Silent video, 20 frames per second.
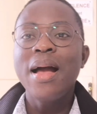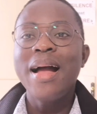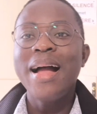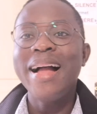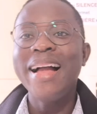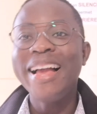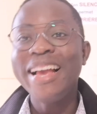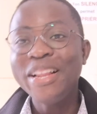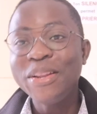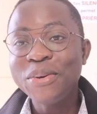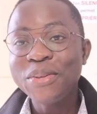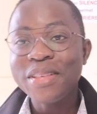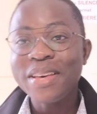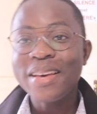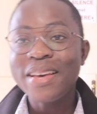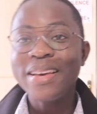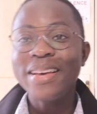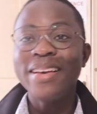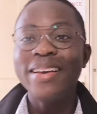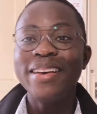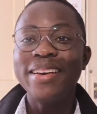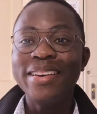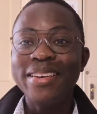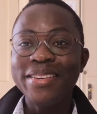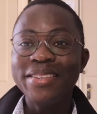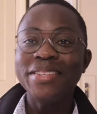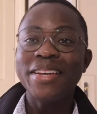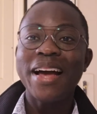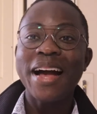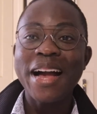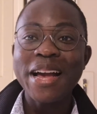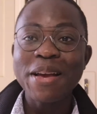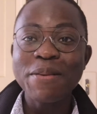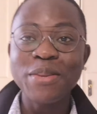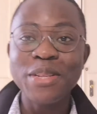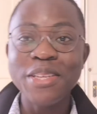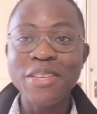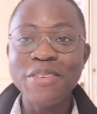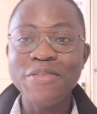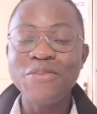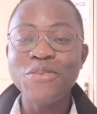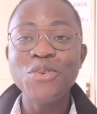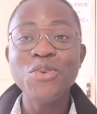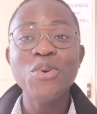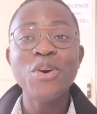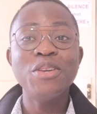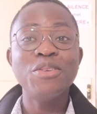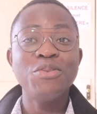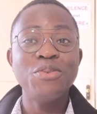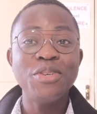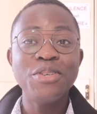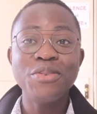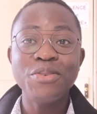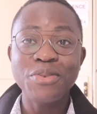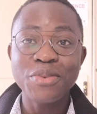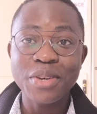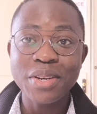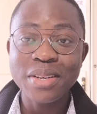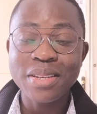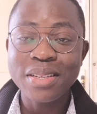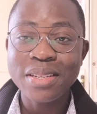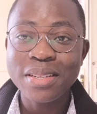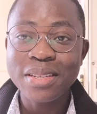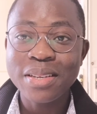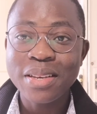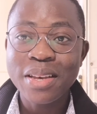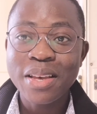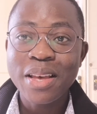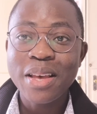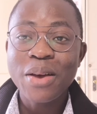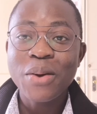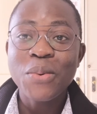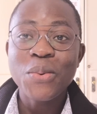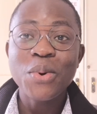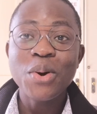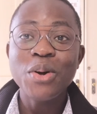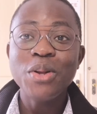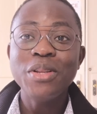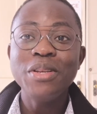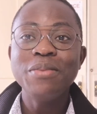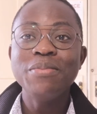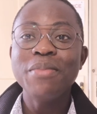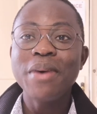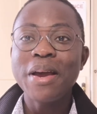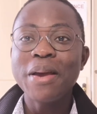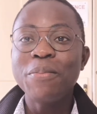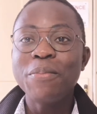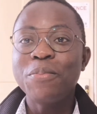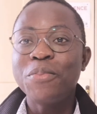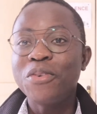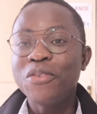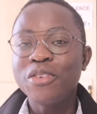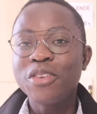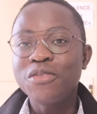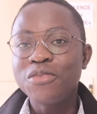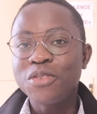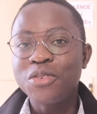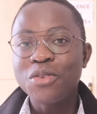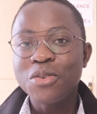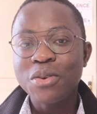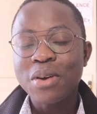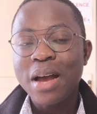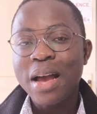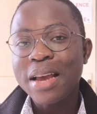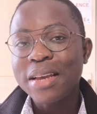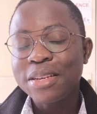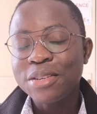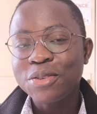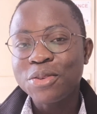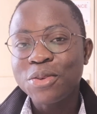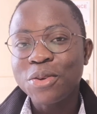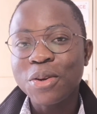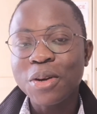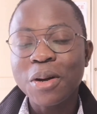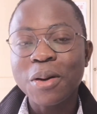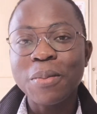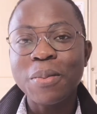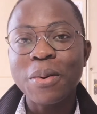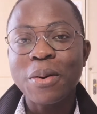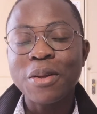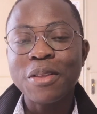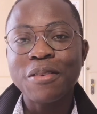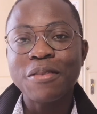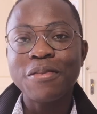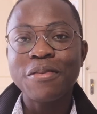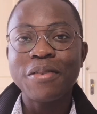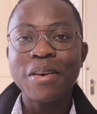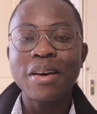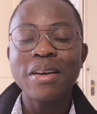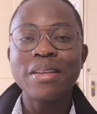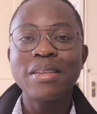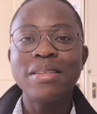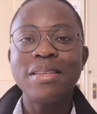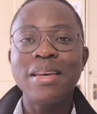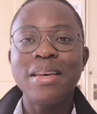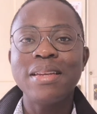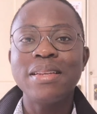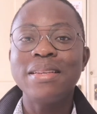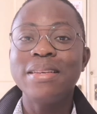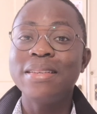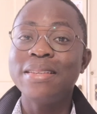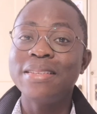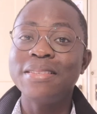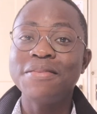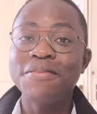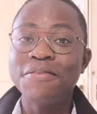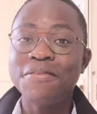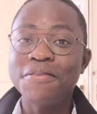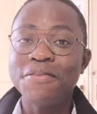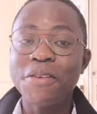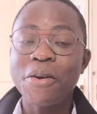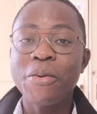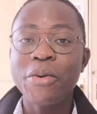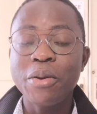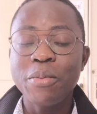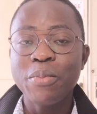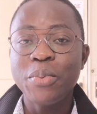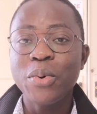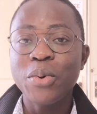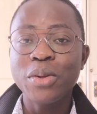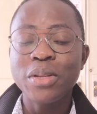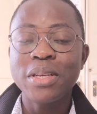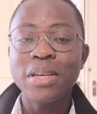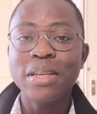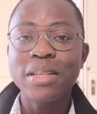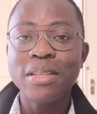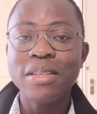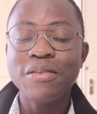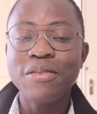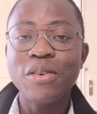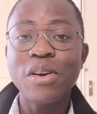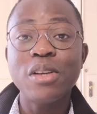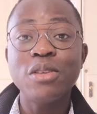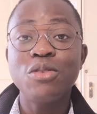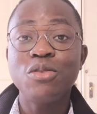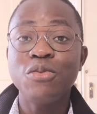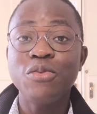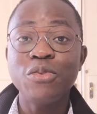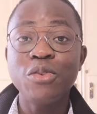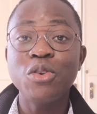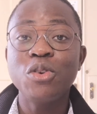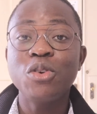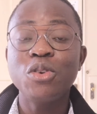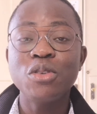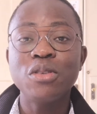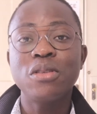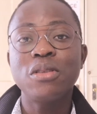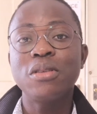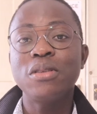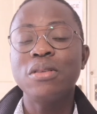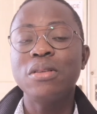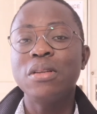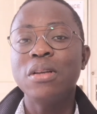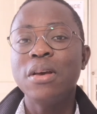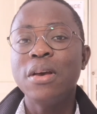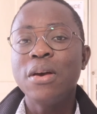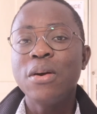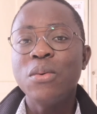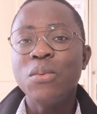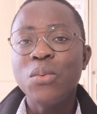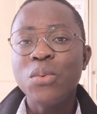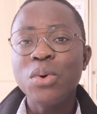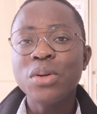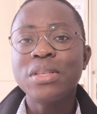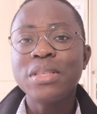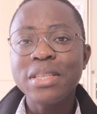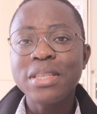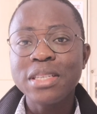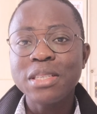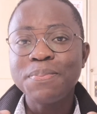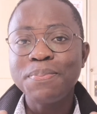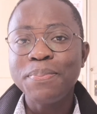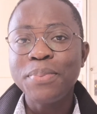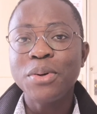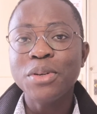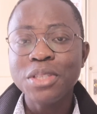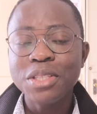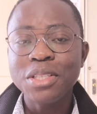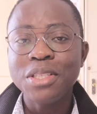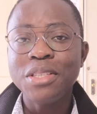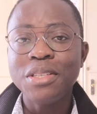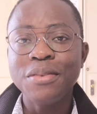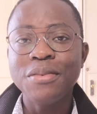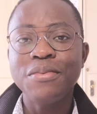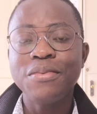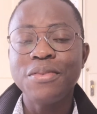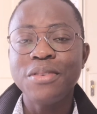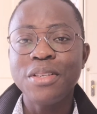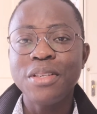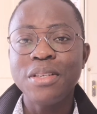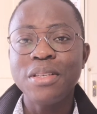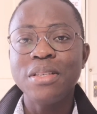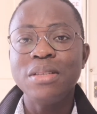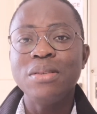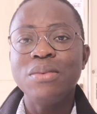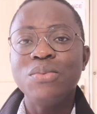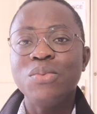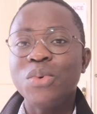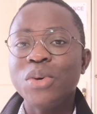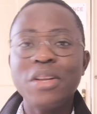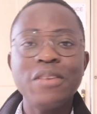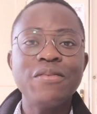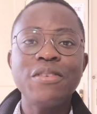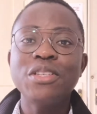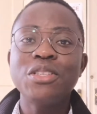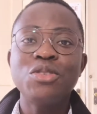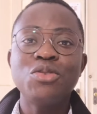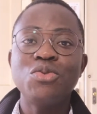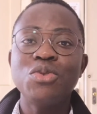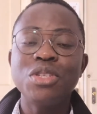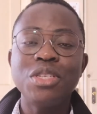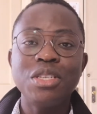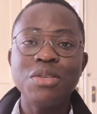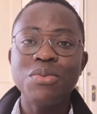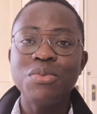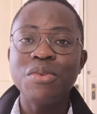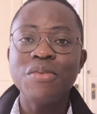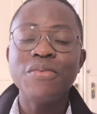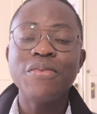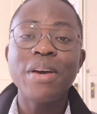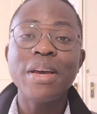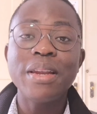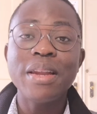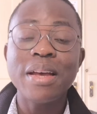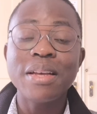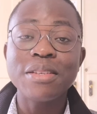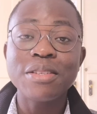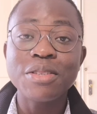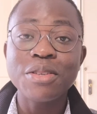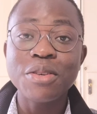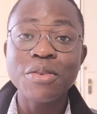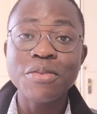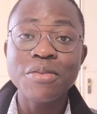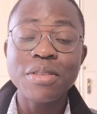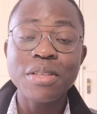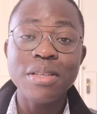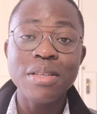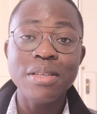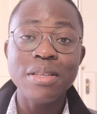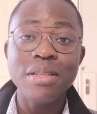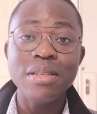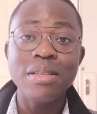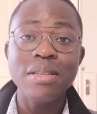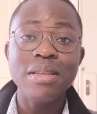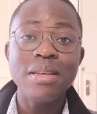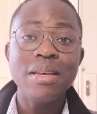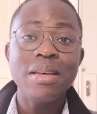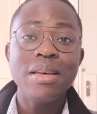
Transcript: Hello there, and I believe you are doing great. Well, in my previous video, I did talk about the fact that it is very important for us to focus on what is positive in whatever situation we find ourselves in,